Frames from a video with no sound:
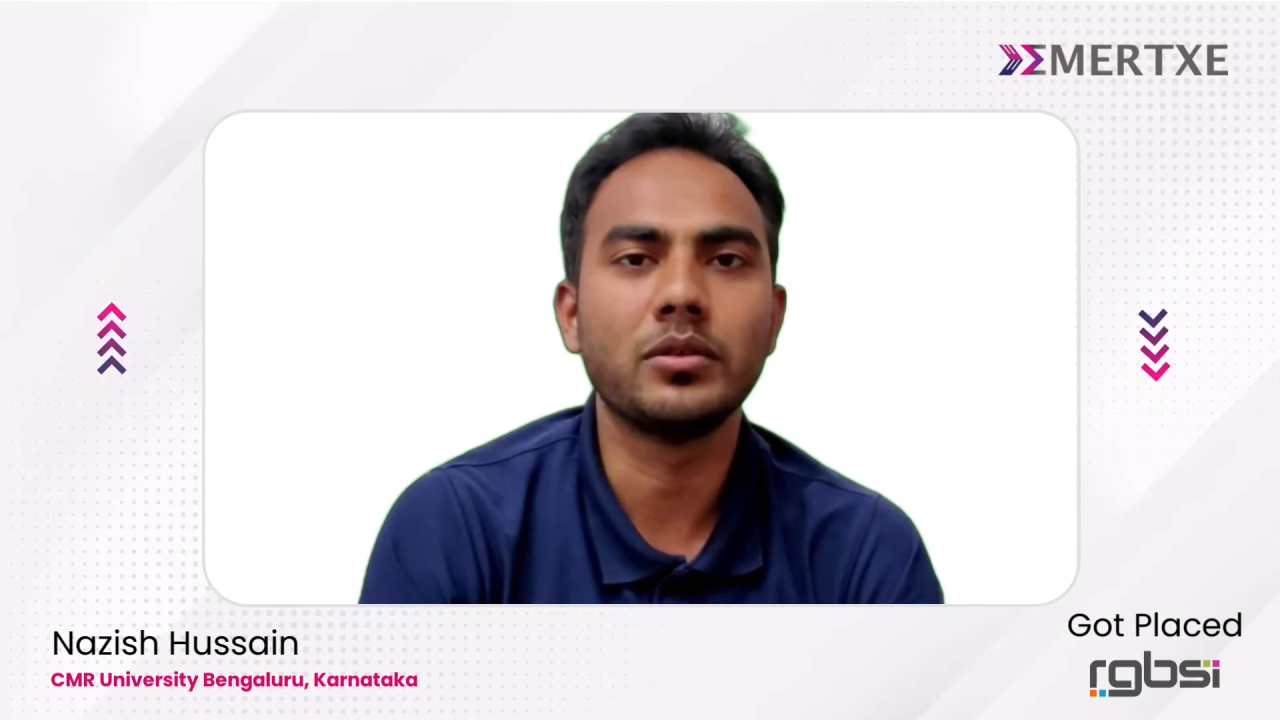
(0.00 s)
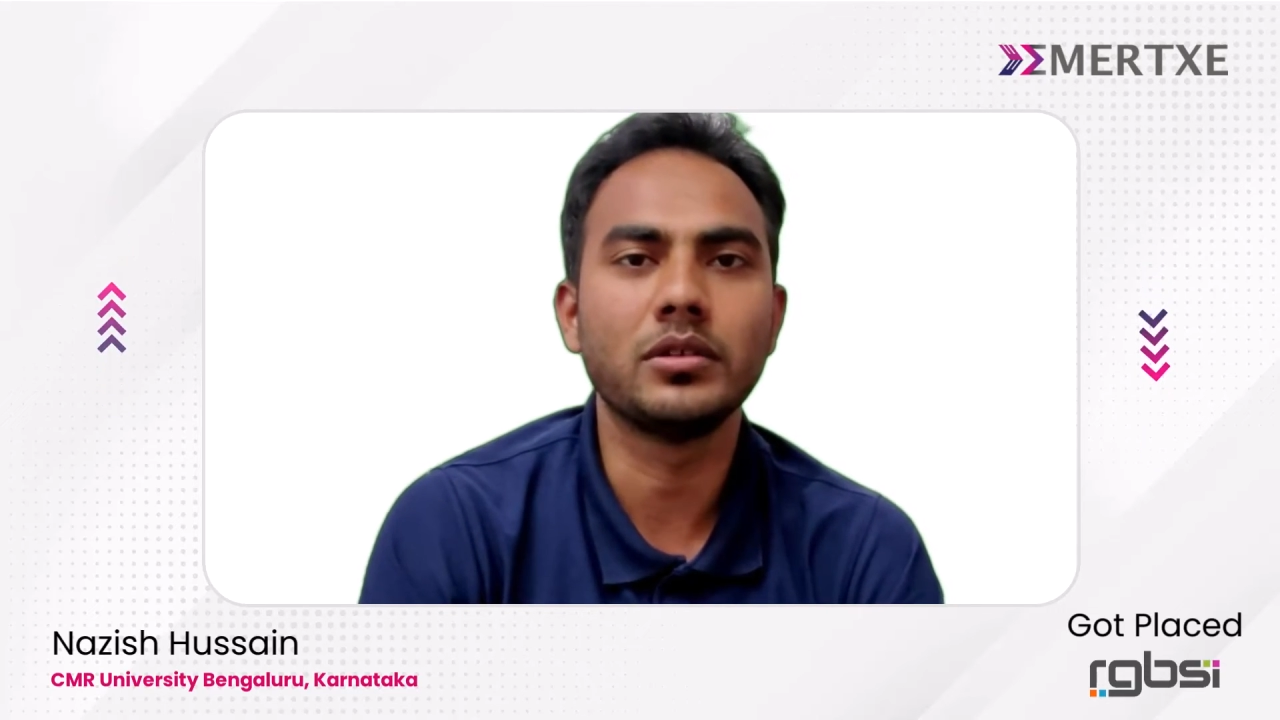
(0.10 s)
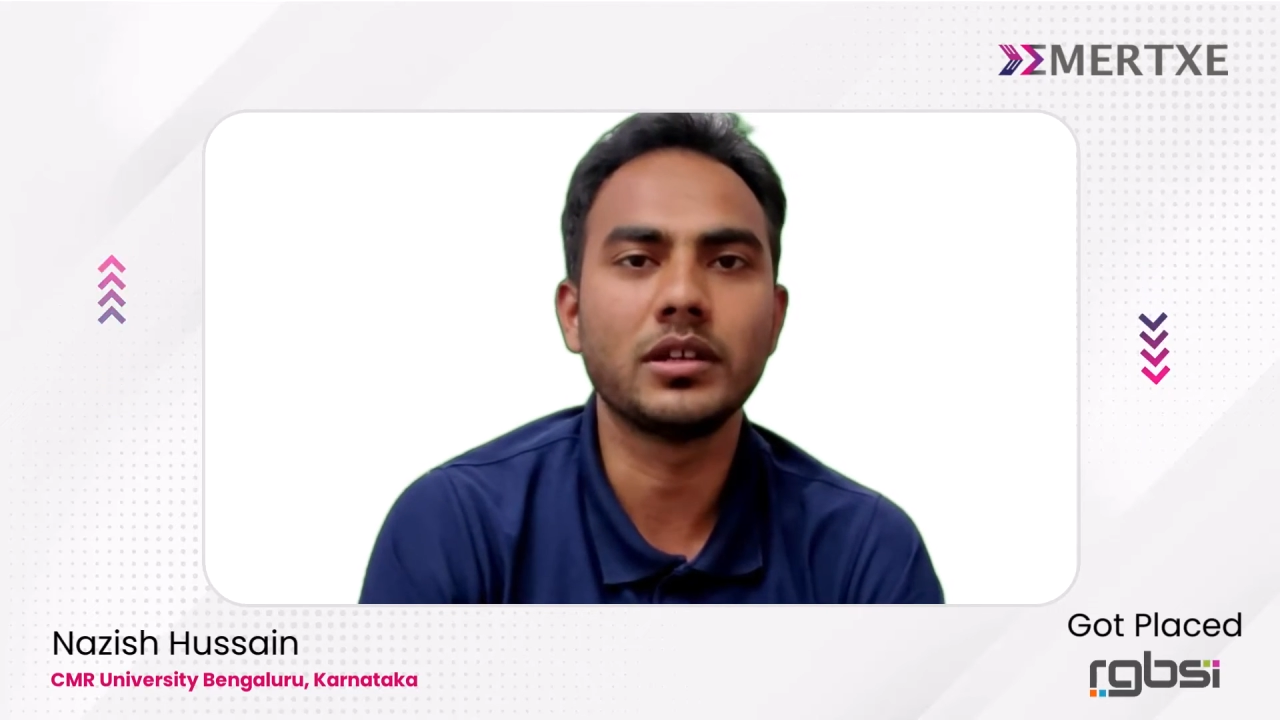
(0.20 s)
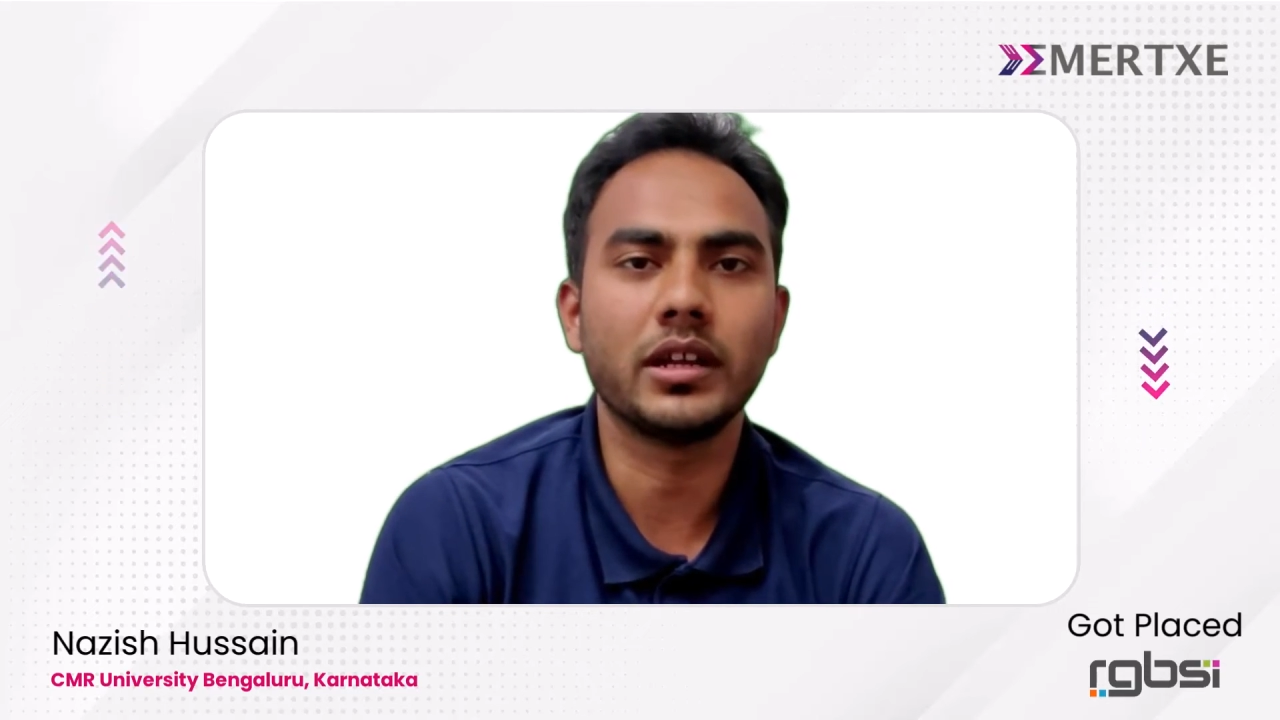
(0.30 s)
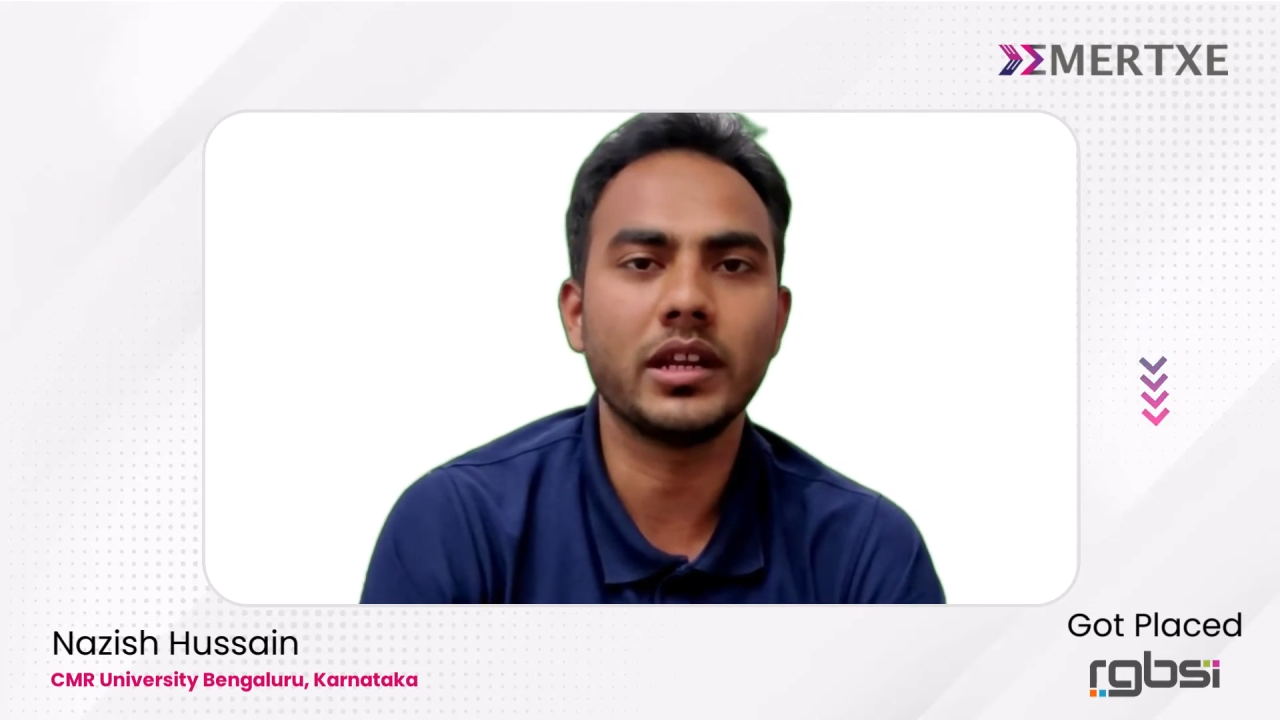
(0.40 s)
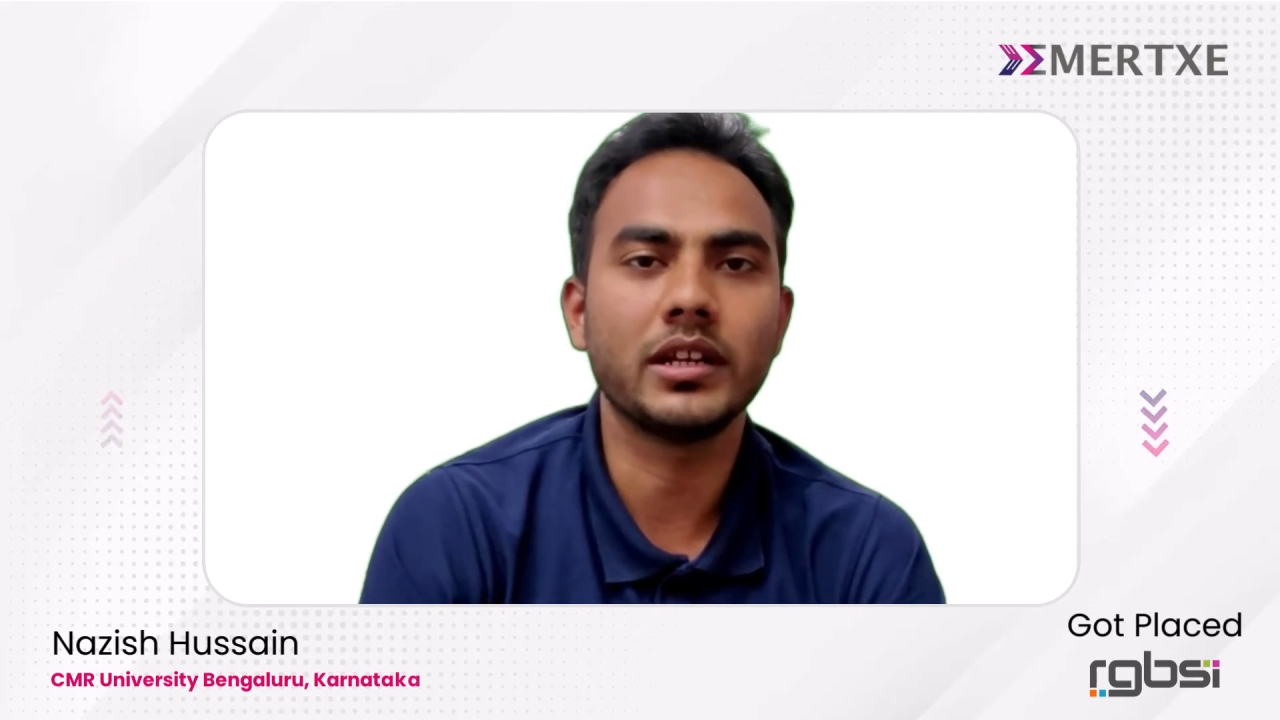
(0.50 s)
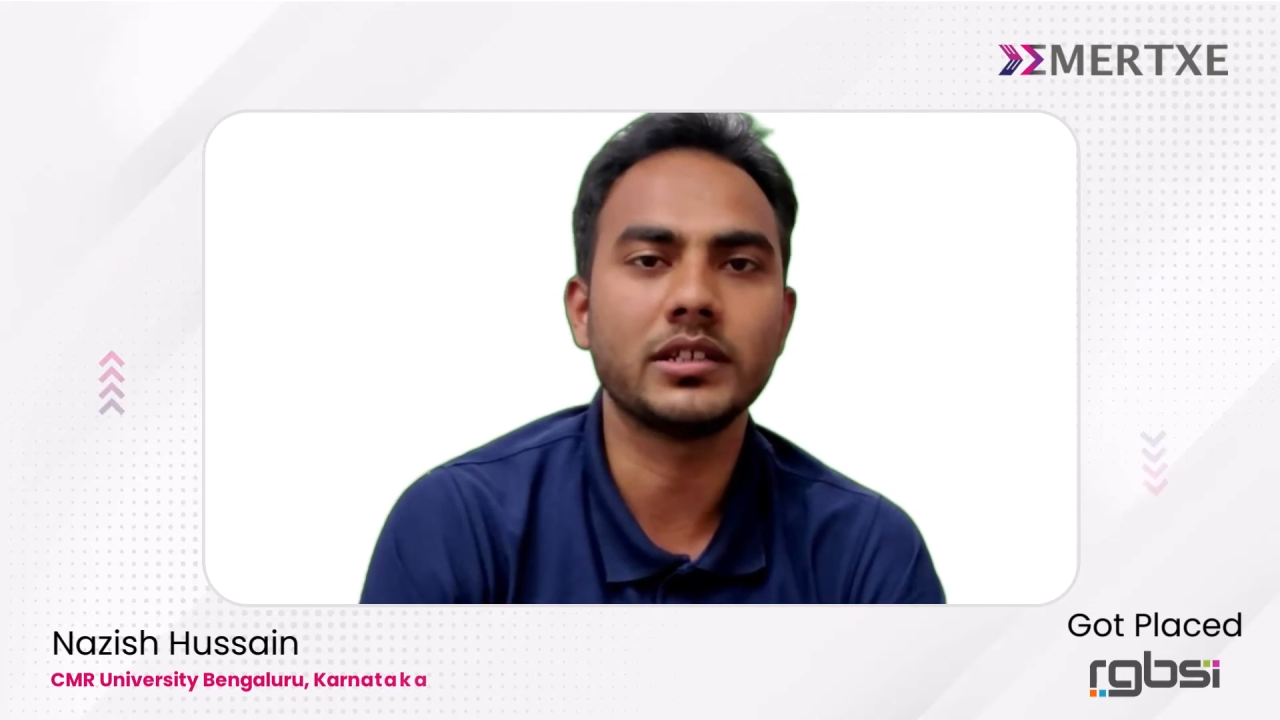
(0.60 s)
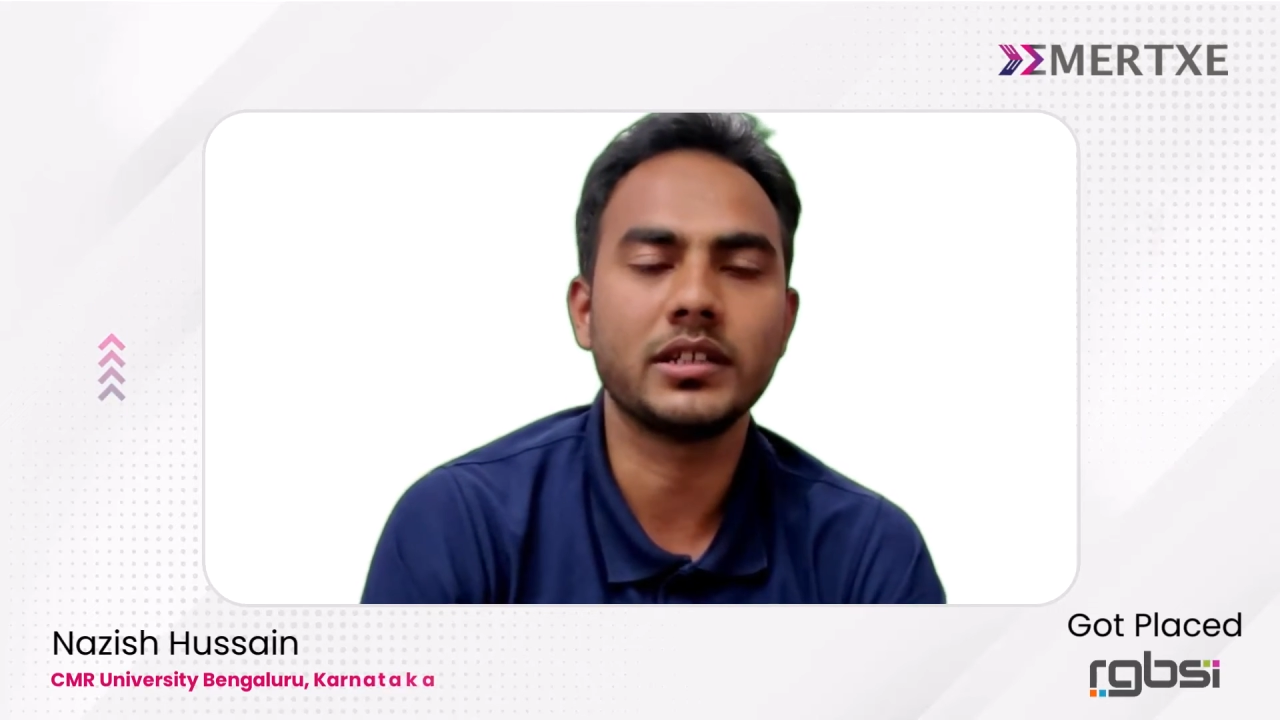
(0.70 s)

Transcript: good career